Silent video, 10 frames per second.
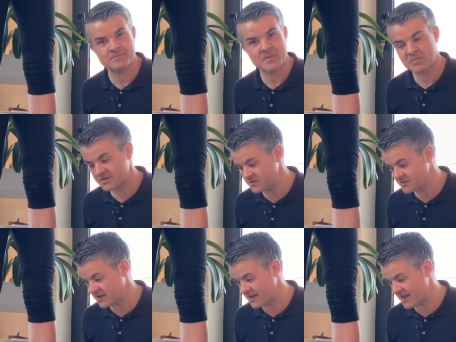But as soon as
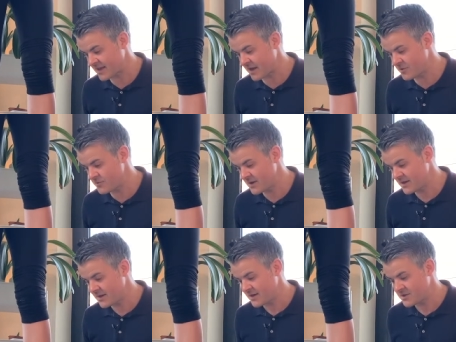I let go,
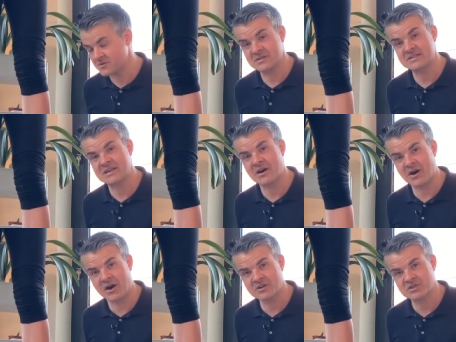you can see her
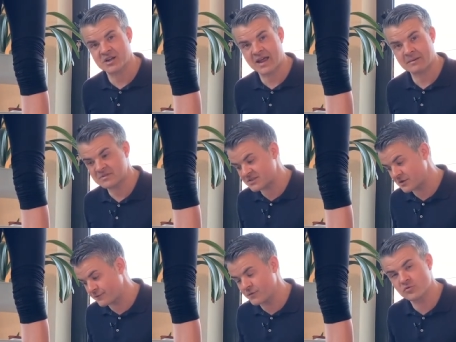arch collapses, her
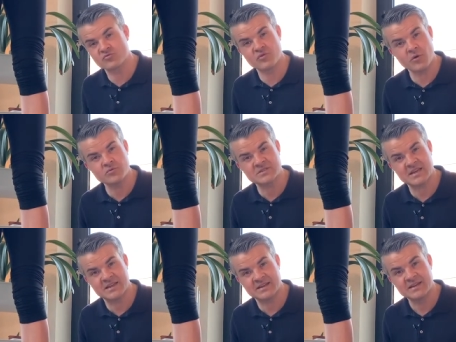foot rolls
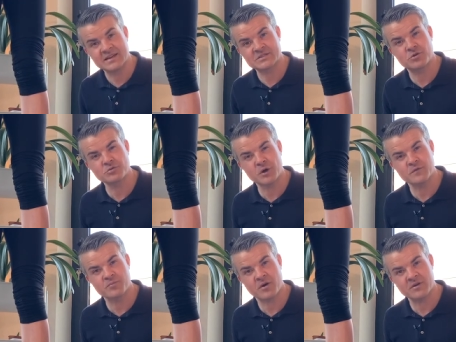in. It's called
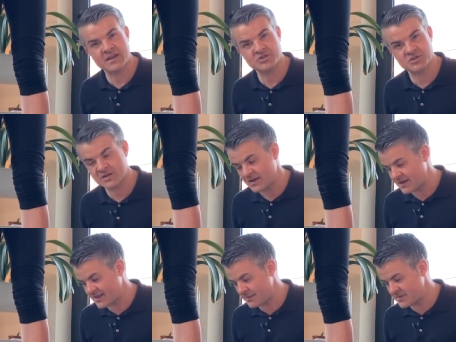overpronation and
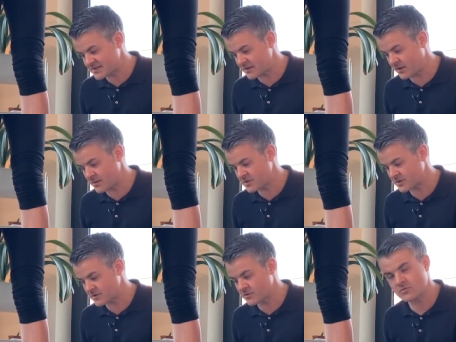that misalignment
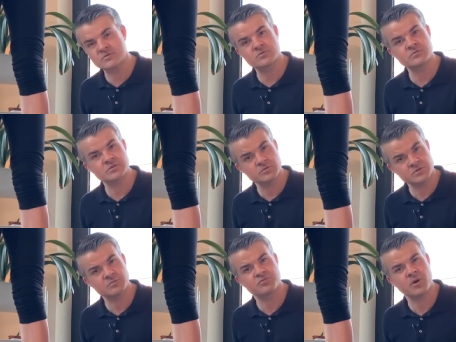can cause all sorts
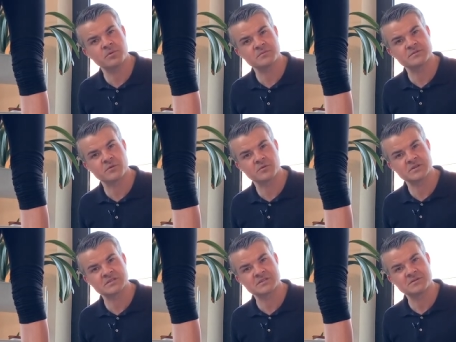of problems for us.